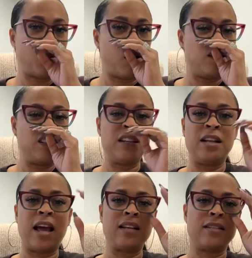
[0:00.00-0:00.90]
I took it
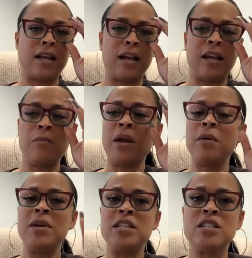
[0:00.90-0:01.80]
last night. It
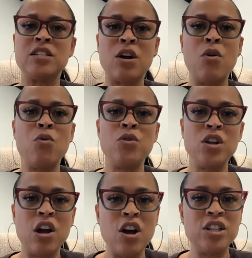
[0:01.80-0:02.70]
made me so
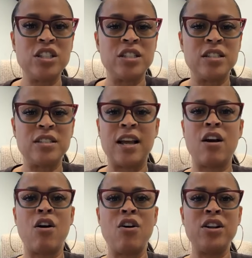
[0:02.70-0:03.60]
nauseous, like
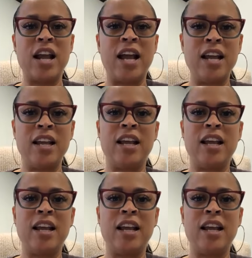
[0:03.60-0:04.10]
all night.